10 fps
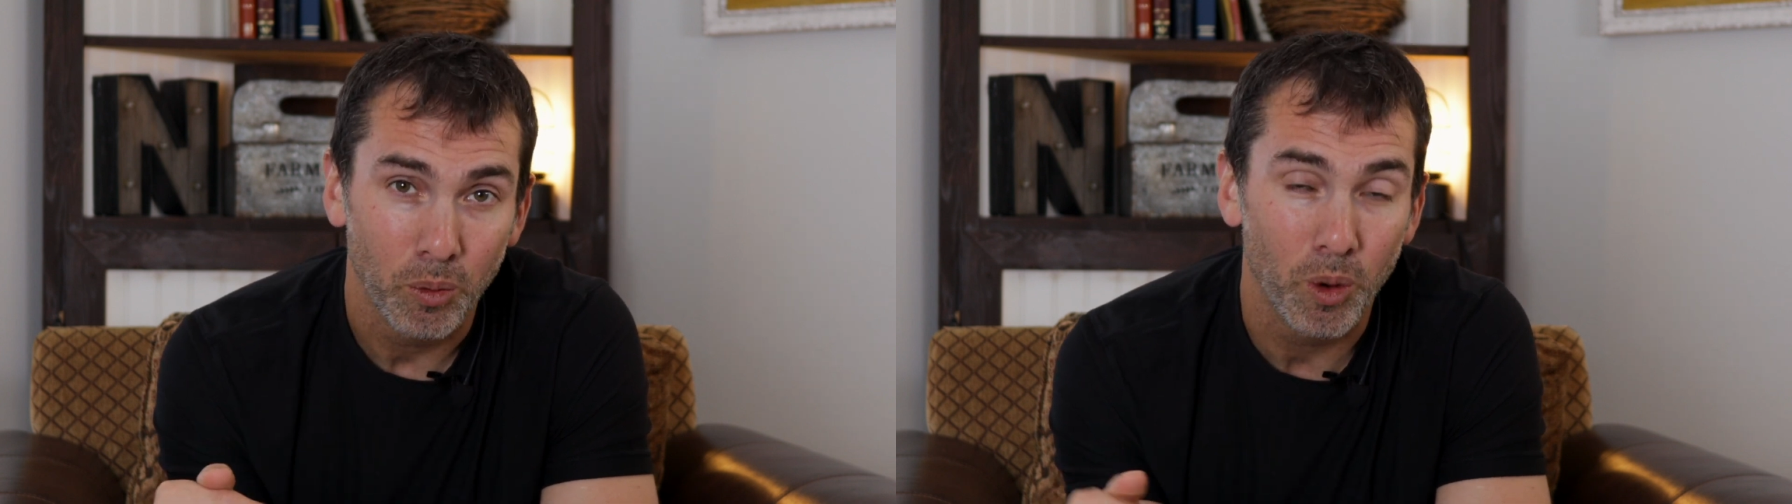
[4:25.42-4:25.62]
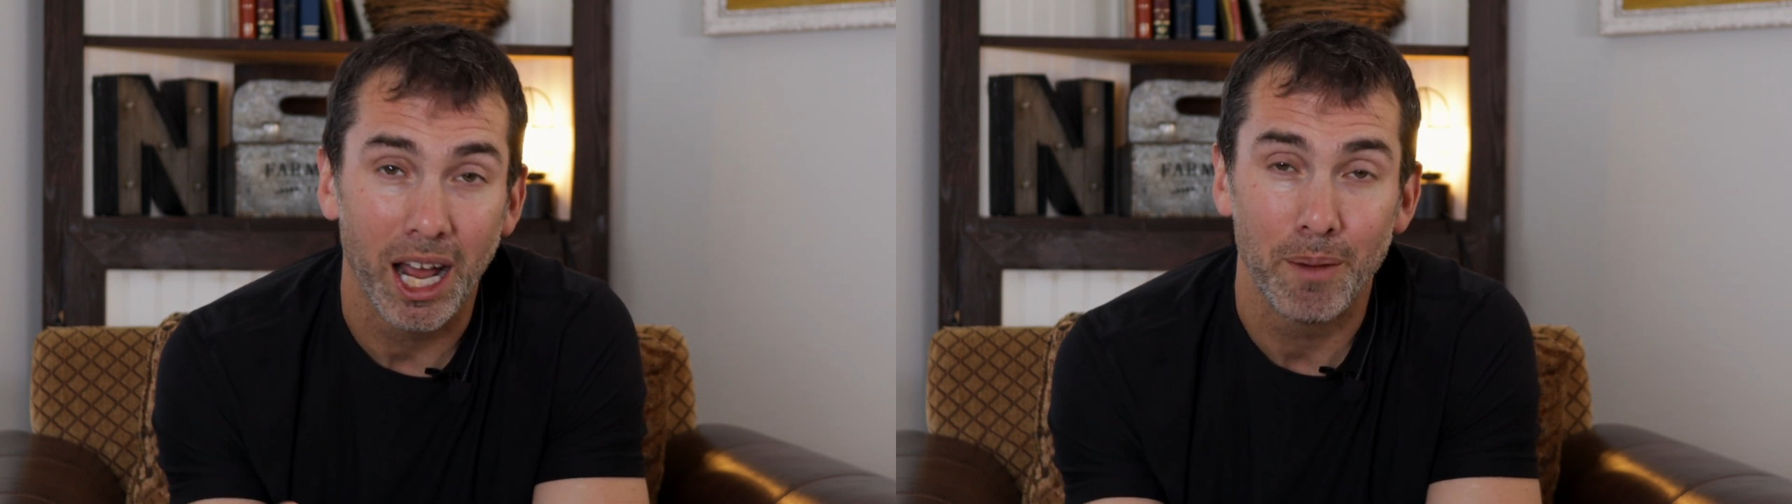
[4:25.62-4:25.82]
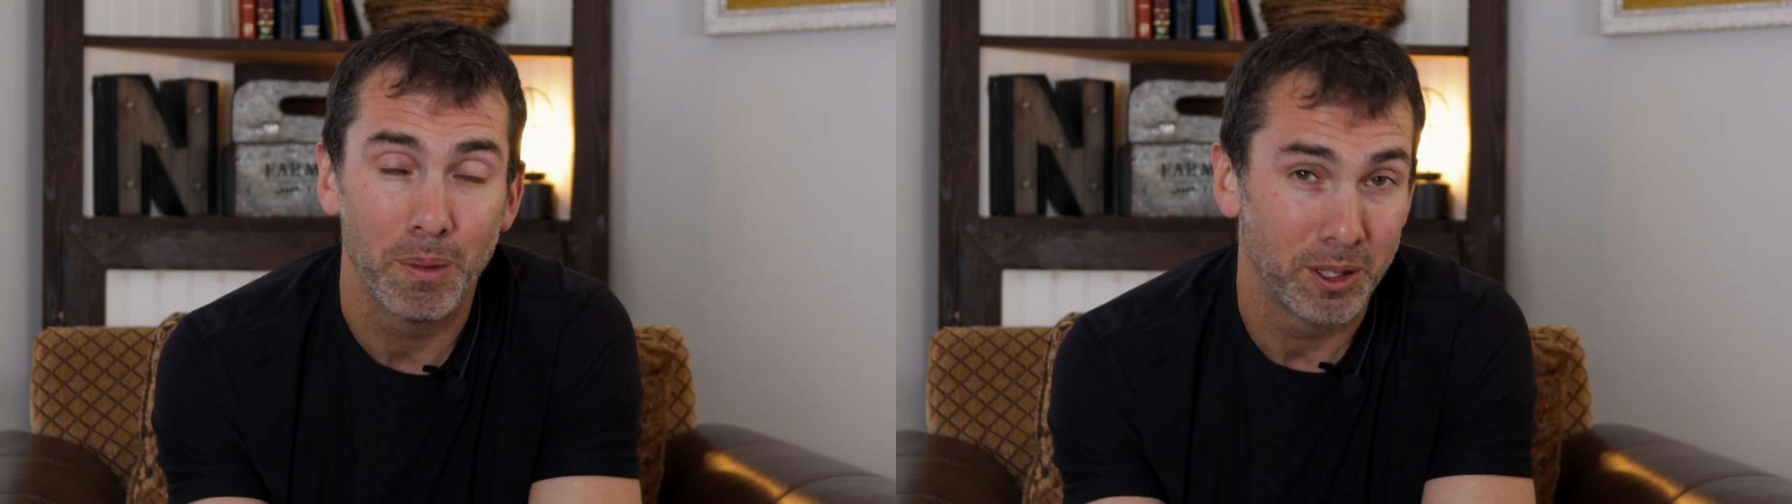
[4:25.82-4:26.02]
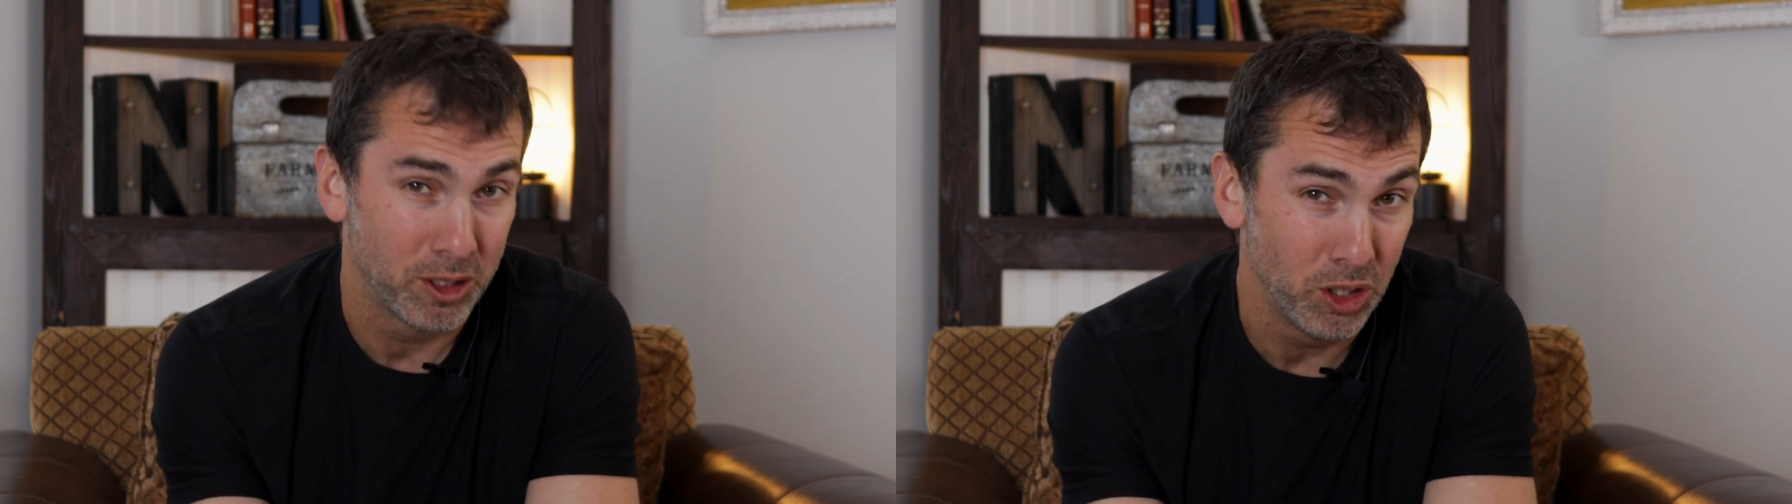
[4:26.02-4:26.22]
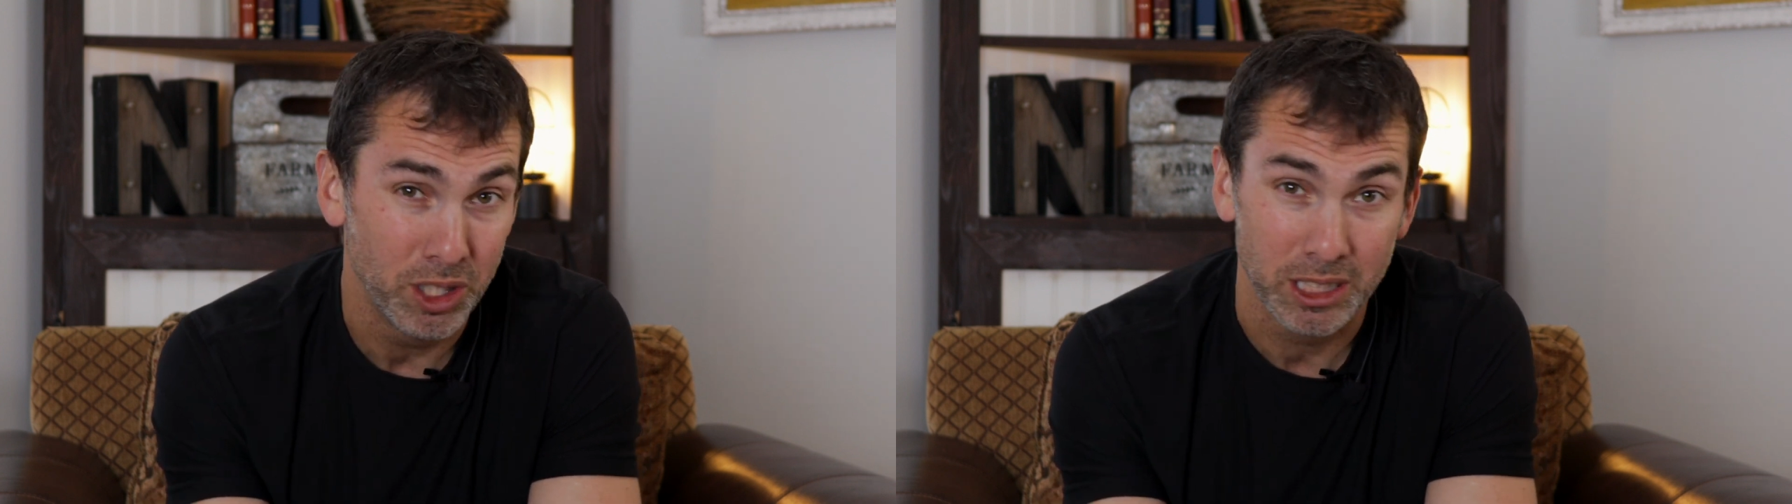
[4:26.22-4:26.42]
when I
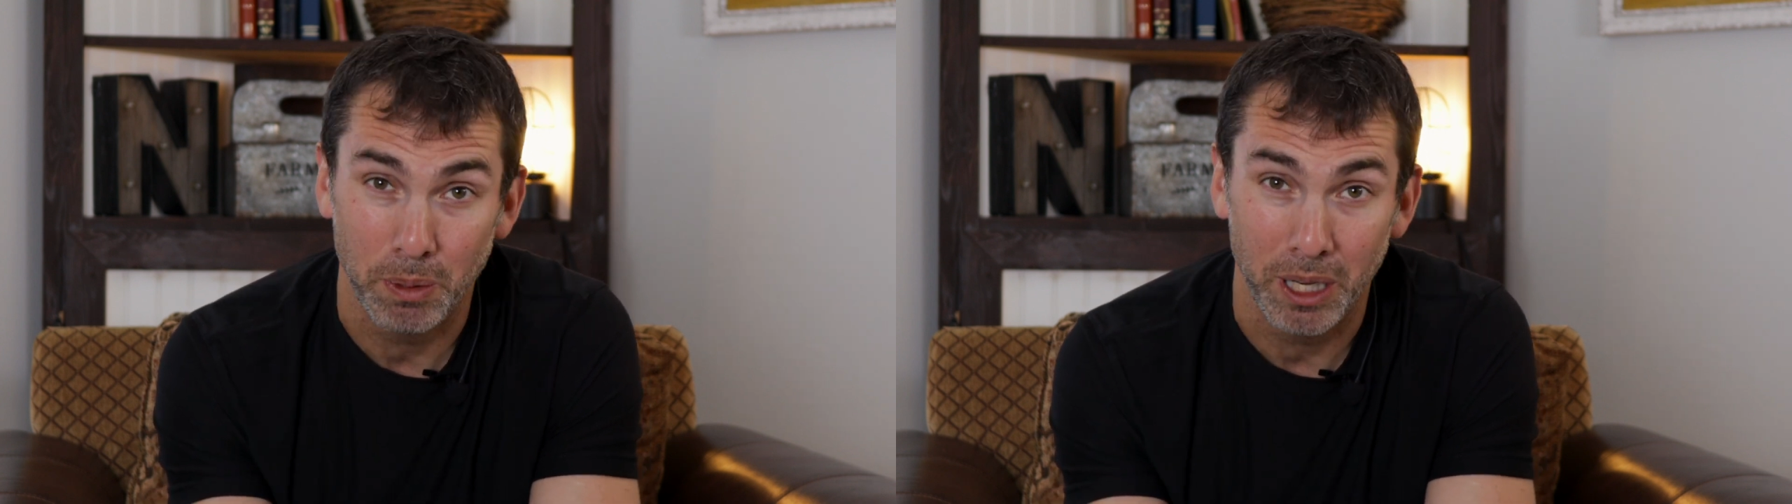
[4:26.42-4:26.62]
do this